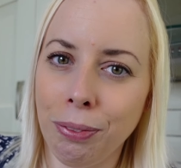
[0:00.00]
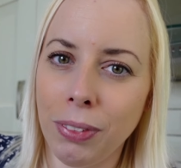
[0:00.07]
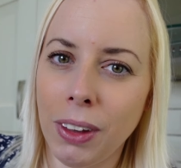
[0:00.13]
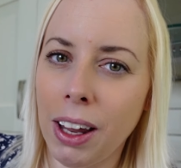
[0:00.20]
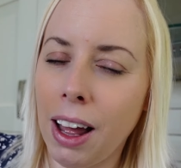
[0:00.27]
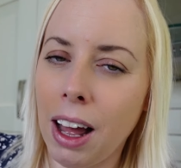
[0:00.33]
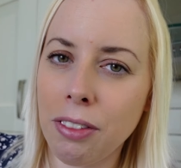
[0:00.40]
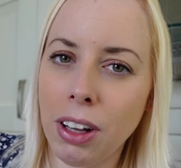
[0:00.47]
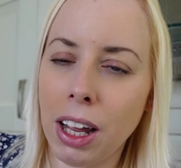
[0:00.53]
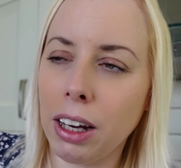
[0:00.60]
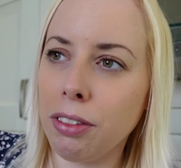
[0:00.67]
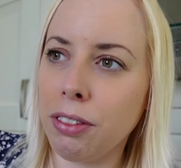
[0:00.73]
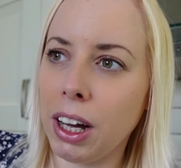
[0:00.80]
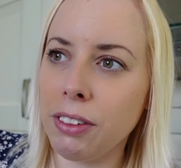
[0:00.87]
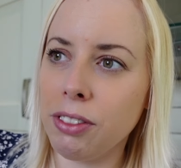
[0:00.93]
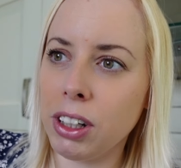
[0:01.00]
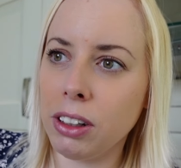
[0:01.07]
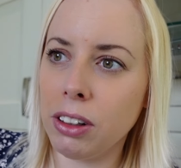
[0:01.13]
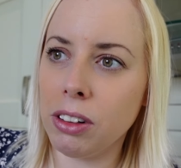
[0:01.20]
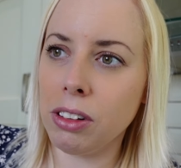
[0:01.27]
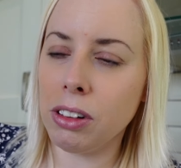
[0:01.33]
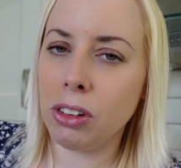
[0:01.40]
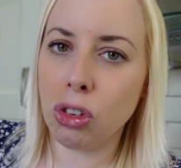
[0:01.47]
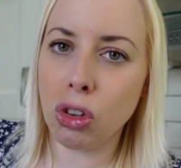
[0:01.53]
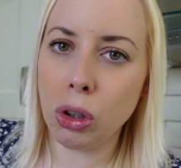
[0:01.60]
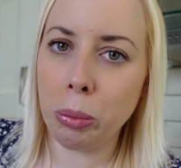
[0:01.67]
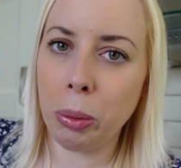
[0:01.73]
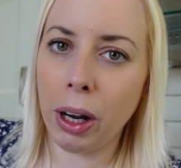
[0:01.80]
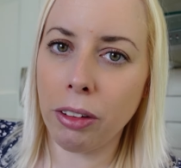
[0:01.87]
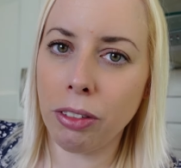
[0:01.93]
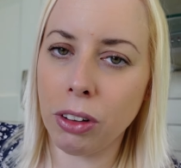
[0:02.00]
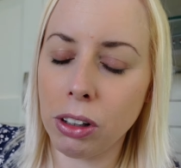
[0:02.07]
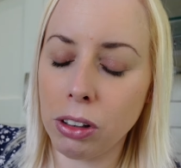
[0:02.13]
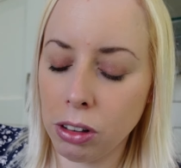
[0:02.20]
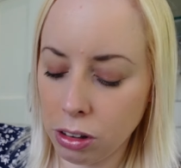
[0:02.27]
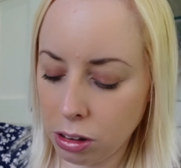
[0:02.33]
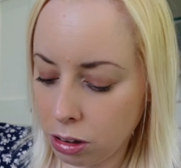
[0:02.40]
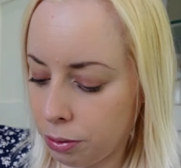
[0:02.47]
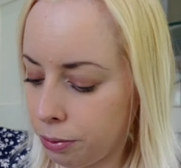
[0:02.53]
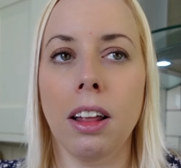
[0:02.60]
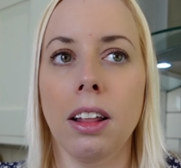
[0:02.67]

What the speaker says: they have like 5 dinners and 2 breakfasts.